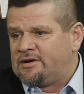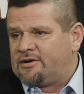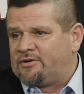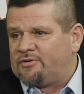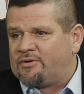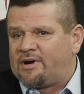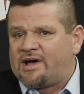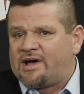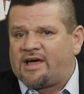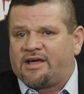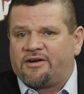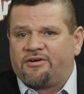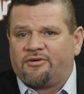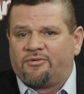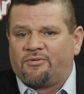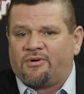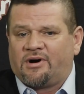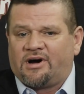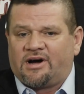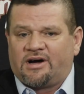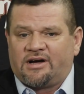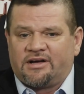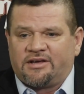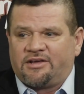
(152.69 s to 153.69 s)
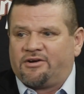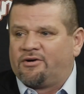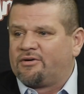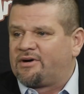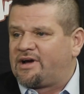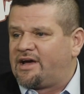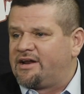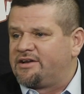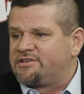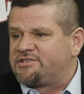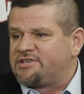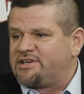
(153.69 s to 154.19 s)
who had to uh, you know
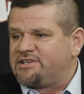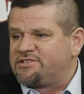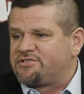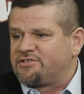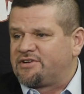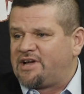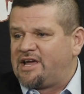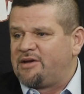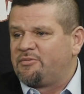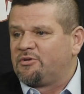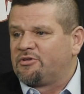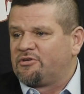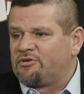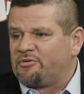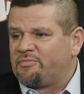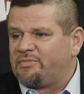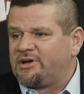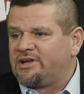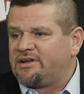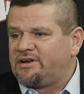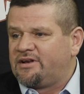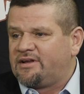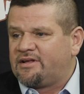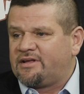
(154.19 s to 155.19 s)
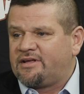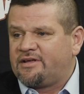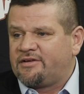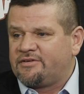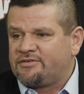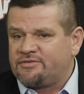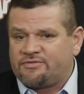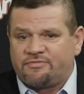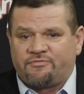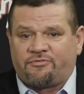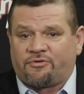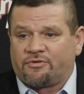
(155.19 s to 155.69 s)
kind of change their game a little bit
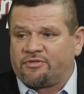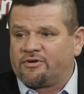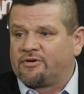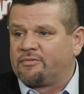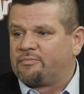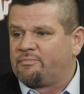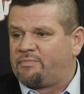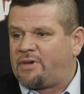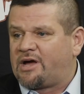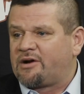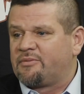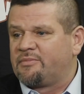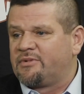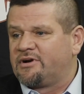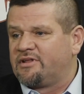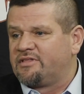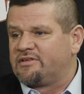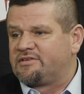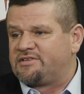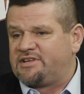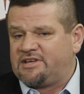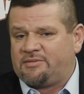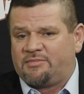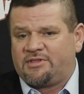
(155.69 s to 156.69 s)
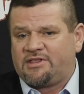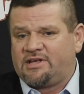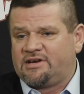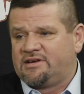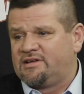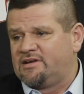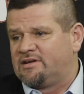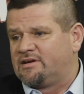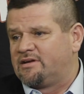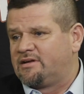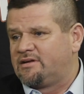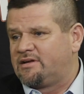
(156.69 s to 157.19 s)
for the betterment of the team, and they
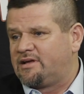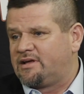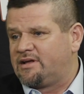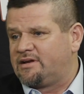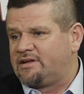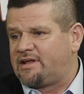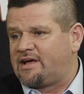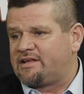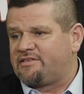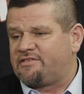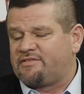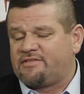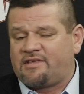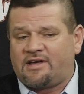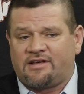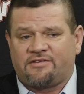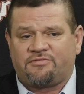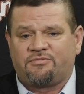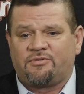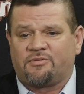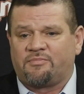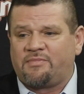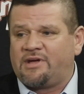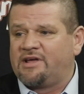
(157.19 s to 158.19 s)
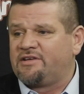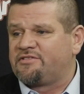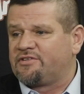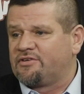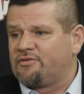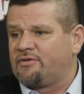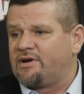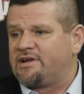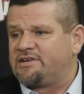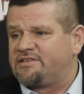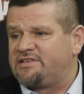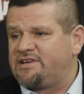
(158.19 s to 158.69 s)
did. And that's that's what makes a
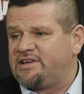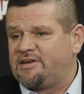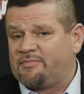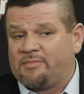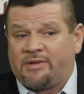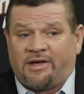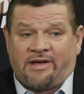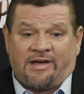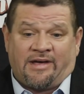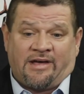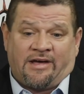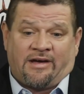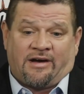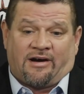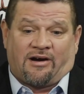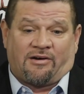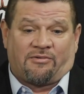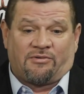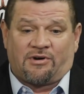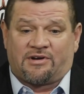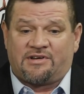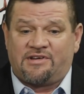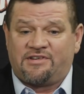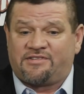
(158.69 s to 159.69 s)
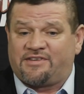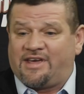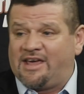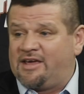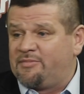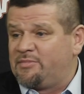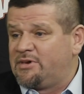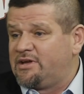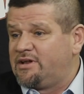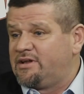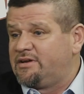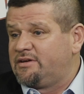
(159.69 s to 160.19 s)
great team. Our rookies
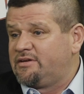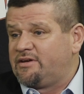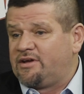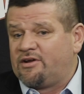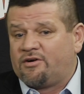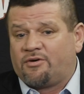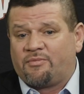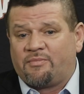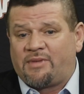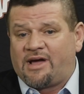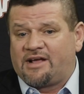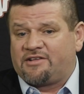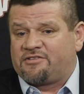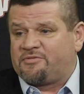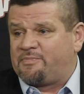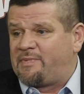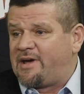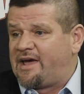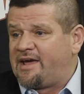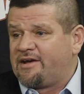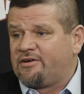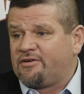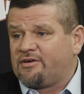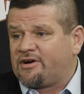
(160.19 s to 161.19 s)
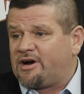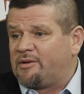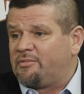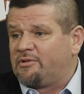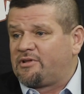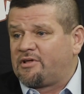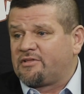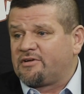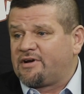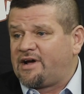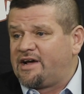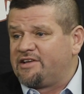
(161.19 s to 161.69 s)
came in, you know, Matt Spanger, a couple
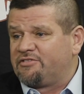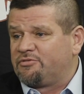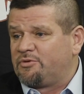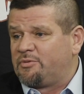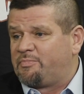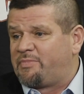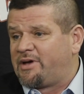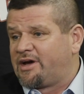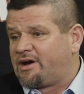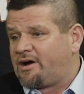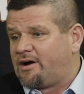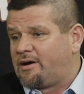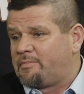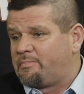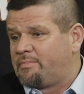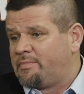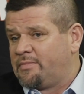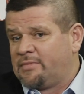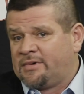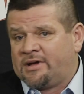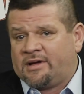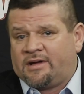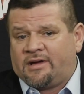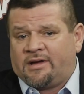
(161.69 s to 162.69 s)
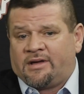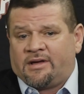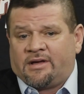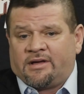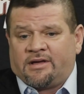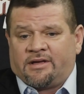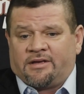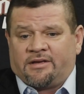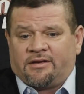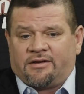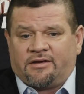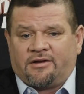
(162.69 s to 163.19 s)
other guys we pick up,
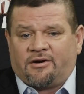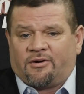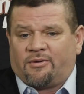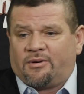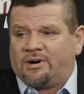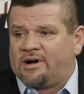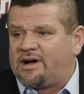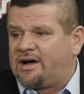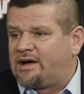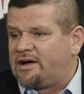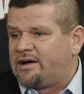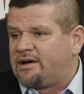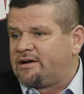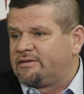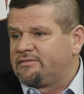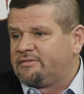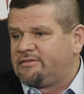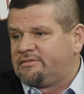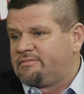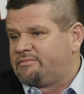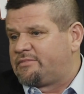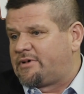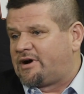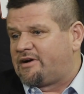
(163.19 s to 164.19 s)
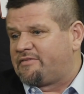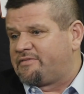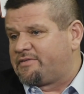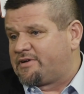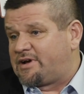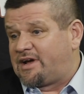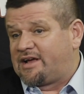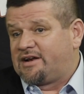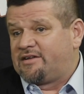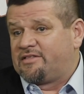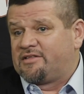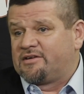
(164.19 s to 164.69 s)
you know, uh, off
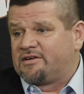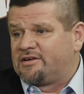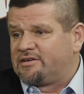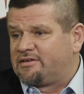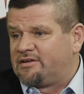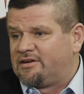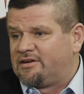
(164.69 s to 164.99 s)
kind of the,